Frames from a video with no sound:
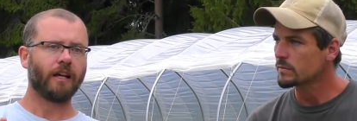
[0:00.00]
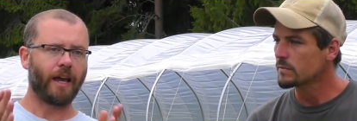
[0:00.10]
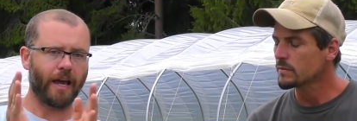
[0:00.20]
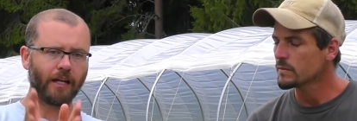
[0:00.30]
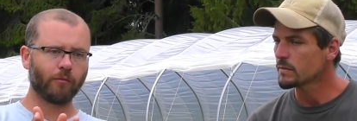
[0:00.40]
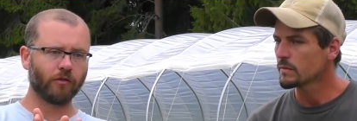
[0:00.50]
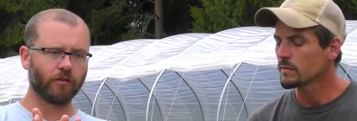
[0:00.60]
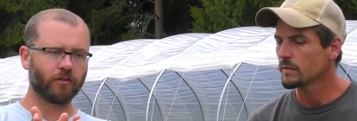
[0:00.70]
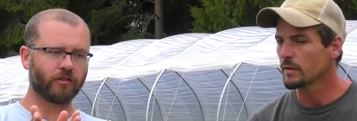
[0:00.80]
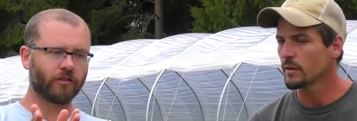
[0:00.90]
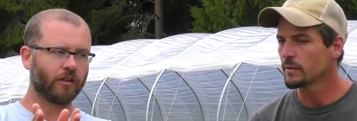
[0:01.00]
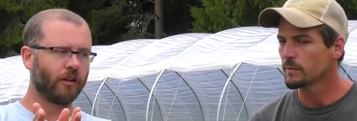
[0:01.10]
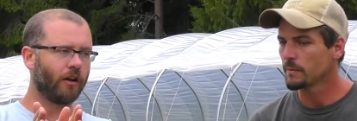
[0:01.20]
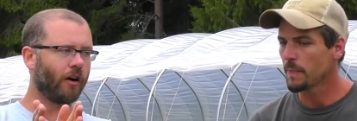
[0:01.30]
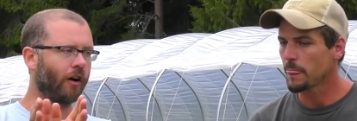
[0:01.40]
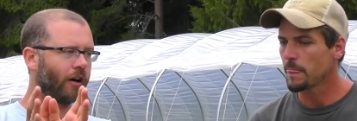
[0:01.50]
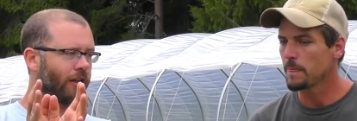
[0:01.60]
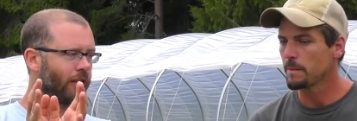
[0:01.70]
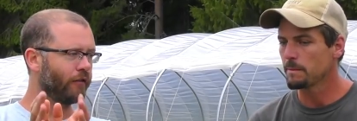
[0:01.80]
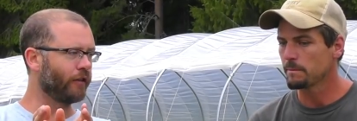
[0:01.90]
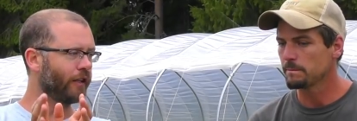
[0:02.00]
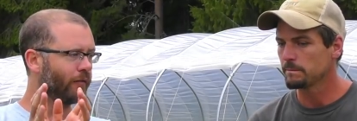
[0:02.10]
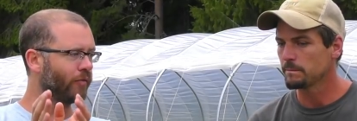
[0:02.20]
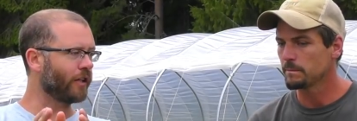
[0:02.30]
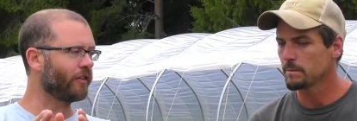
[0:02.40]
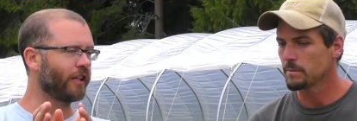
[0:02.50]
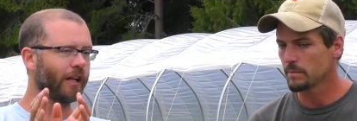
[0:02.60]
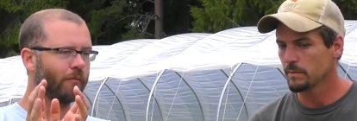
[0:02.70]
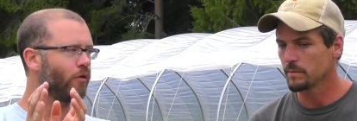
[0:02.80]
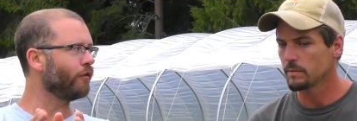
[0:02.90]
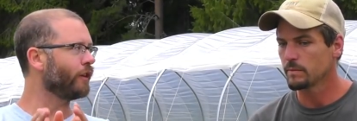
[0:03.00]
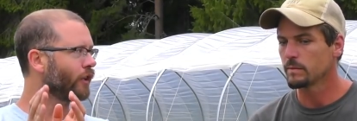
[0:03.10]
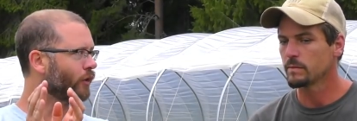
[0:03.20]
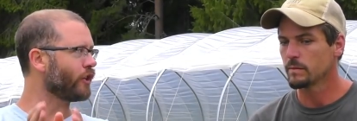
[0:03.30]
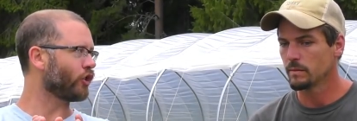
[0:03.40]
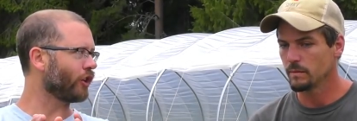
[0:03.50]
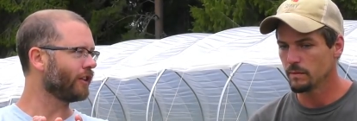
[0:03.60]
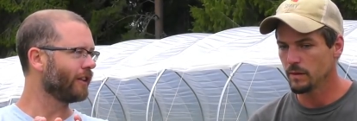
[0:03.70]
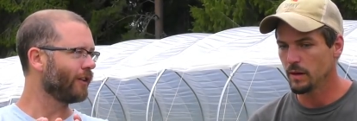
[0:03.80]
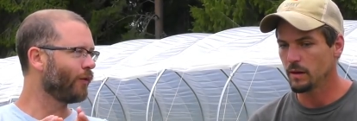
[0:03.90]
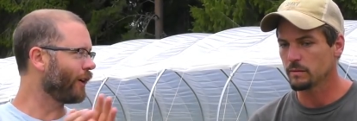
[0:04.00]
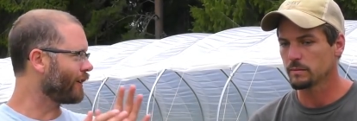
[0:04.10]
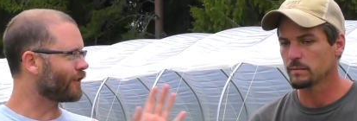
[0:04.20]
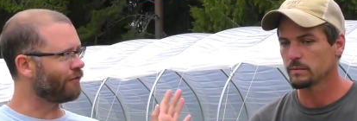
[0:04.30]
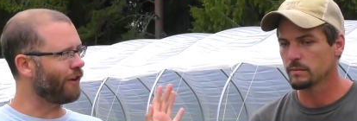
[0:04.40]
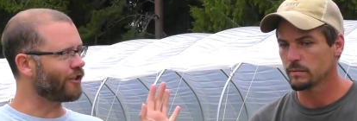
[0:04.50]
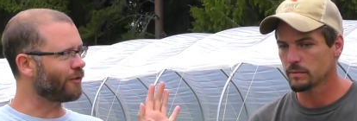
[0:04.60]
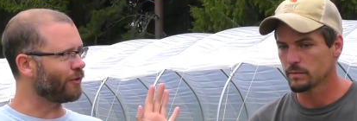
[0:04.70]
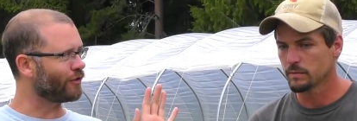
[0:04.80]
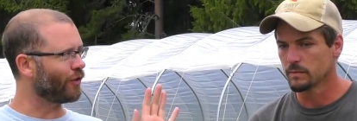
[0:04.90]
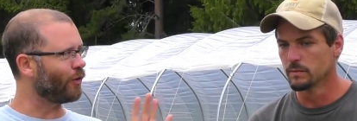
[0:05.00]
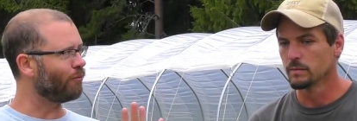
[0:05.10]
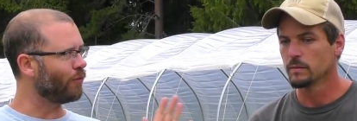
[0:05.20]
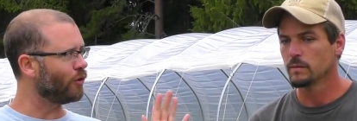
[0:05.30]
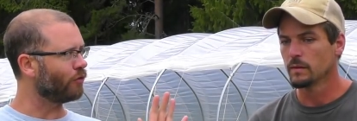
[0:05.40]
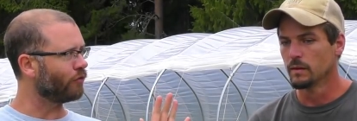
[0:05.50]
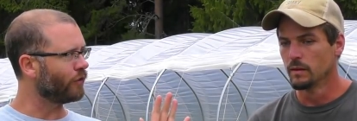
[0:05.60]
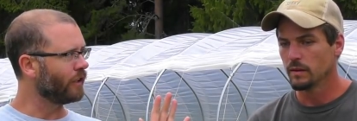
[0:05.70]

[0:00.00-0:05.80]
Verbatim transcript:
Speaker 1: animals are a living and breathing and moving creature, yeah, whereas the vegetables don't move.